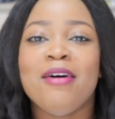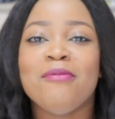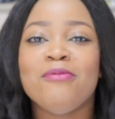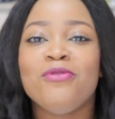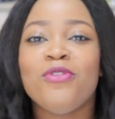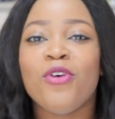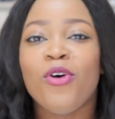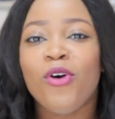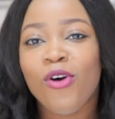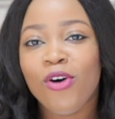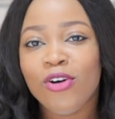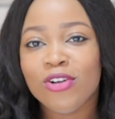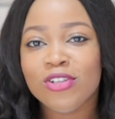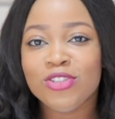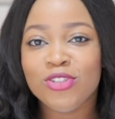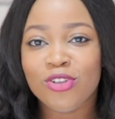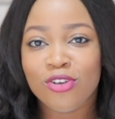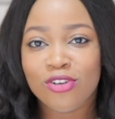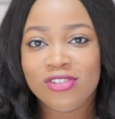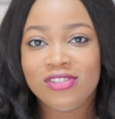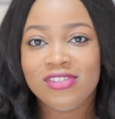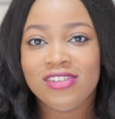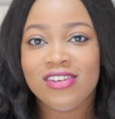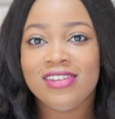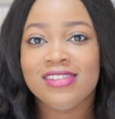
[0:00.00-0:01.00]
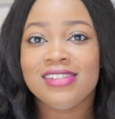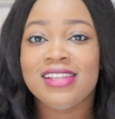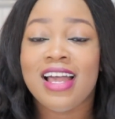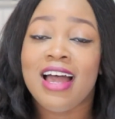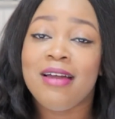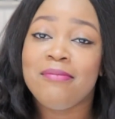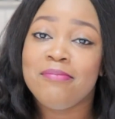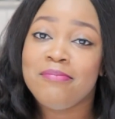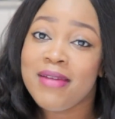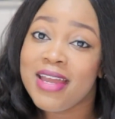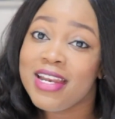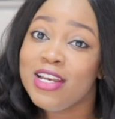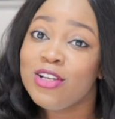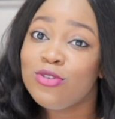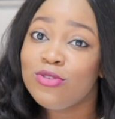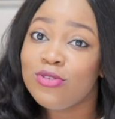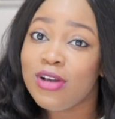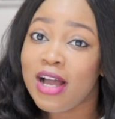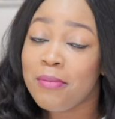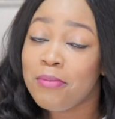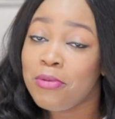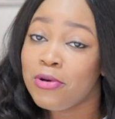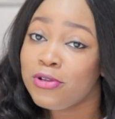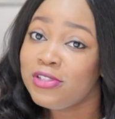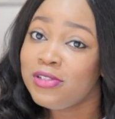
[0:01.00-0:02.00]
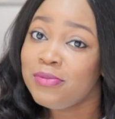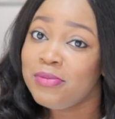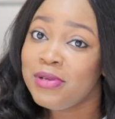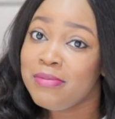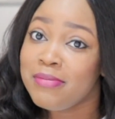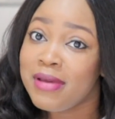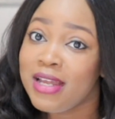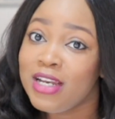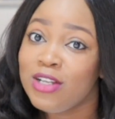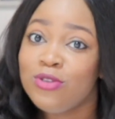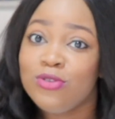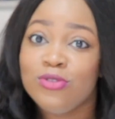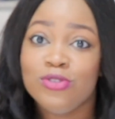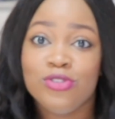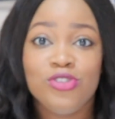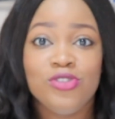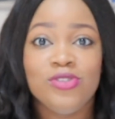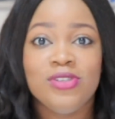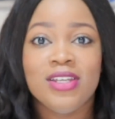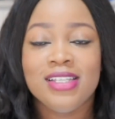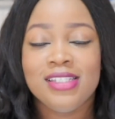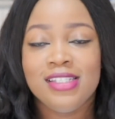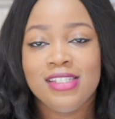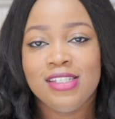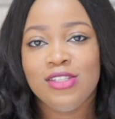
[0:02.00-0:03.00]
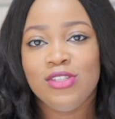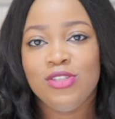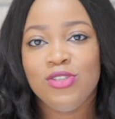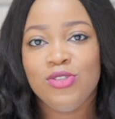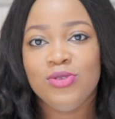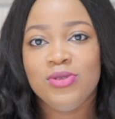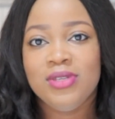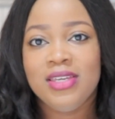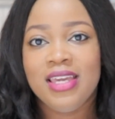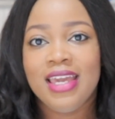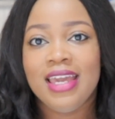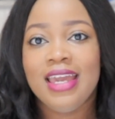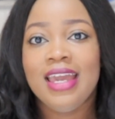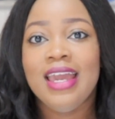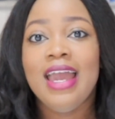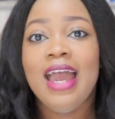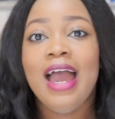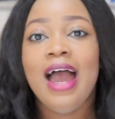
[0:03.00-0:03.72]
for all doctors and medical and possibly medical students in the UK.